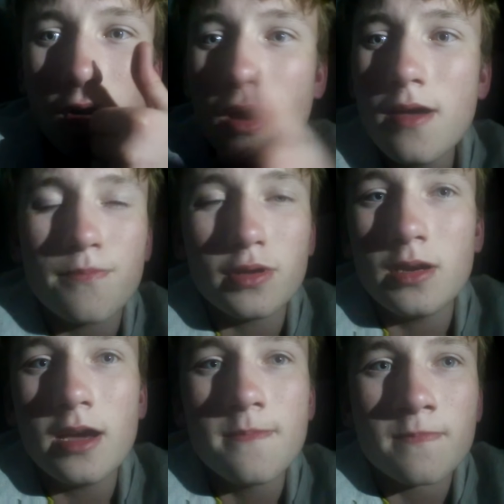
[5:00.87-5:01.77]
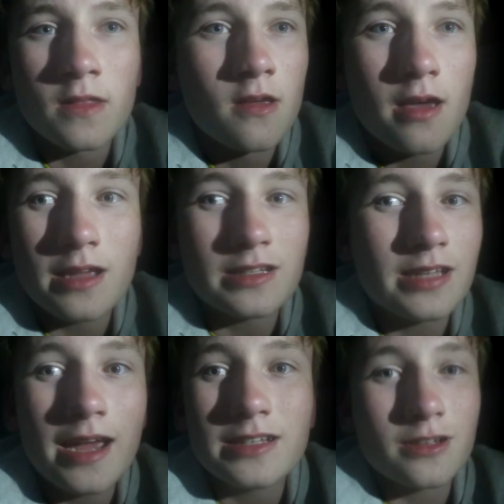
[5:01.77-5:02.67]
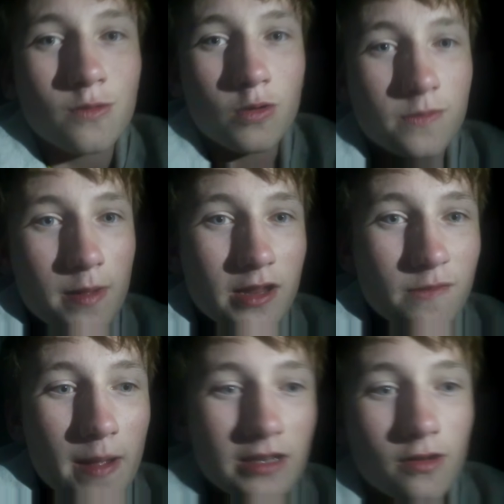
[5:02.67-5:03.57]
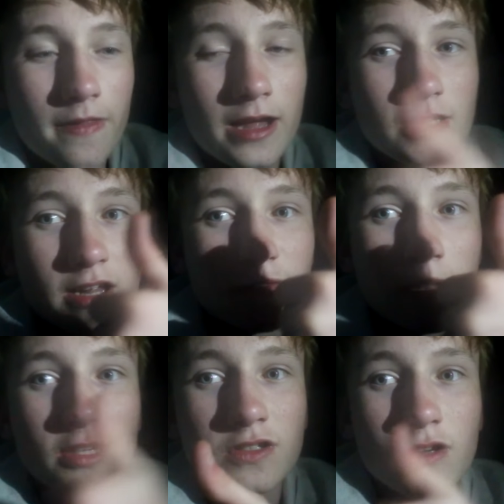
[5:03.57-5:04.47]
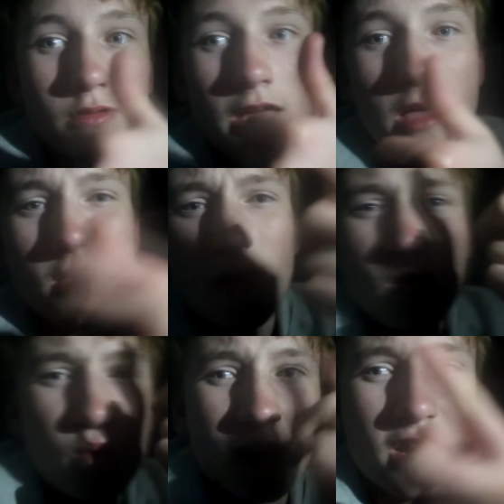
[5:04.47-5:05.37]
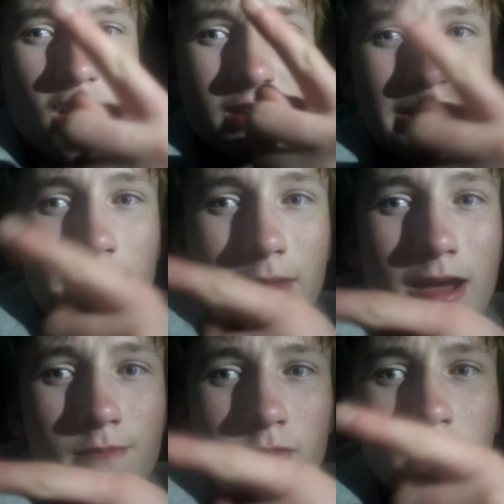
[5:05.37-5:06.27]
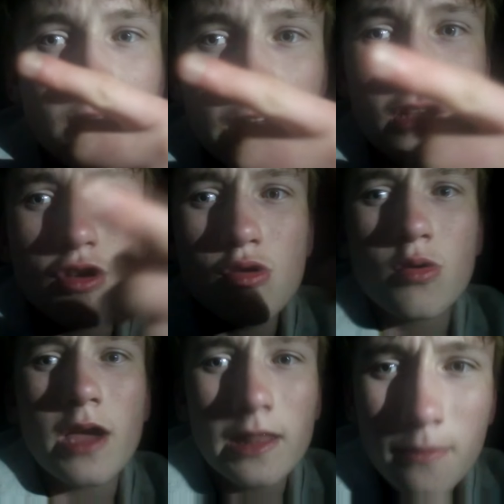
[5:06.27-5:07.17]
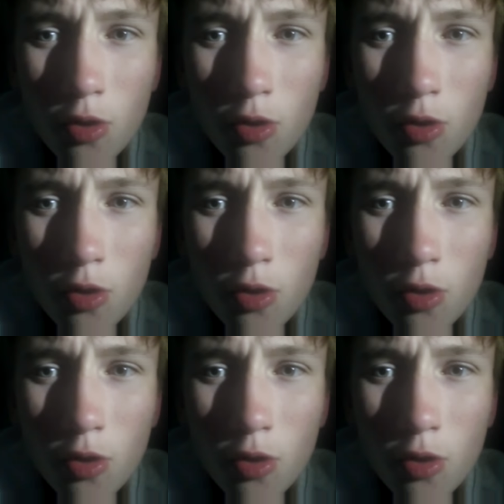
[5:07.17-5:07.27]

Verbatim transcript: alright, but you know, it's a taster to what's to be expected on the actual expedition. So yeah, we're gonna go to sleep now. See you in the